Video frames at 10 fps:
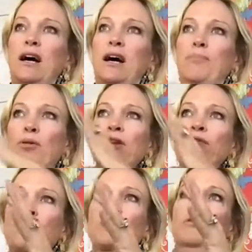a point of
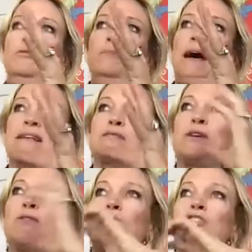critical mass,
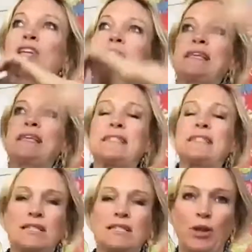in which case things
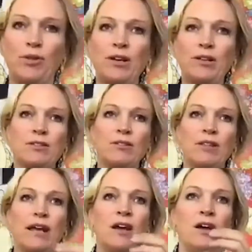explode. So
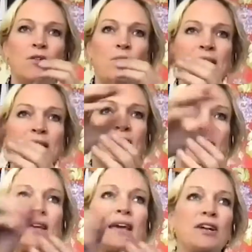like, when does
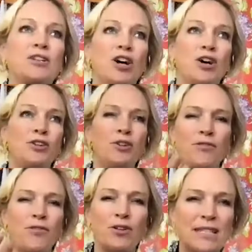something catch on? You know,
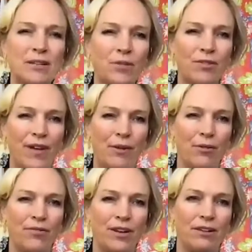you've all seen what a
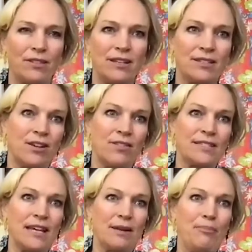viral video does, and all of
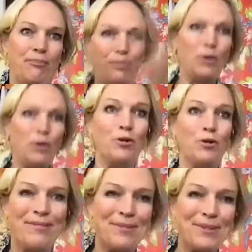a sudden, boom,
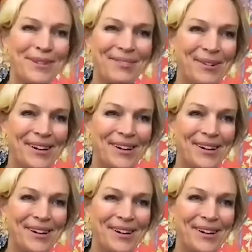everybody wants